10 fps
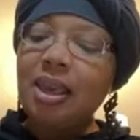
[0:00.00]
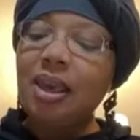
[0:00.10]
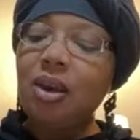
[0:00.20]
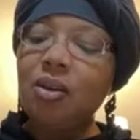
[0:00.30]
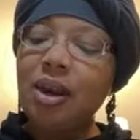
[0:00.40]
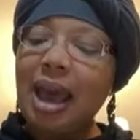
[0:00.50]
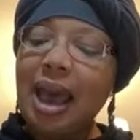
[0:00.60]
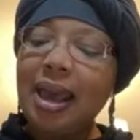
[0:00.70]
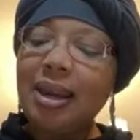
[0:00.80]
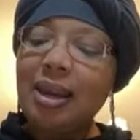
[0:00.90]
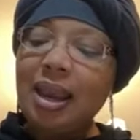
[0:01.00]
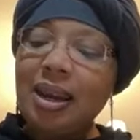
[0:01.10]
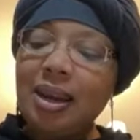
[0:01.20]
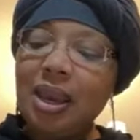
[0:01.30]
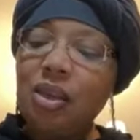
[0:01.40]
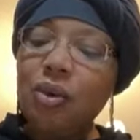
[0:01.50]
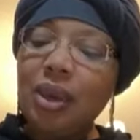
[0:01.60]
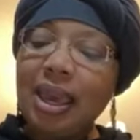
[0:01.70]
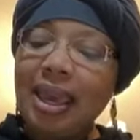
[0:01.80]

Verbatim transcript: Kill not, neither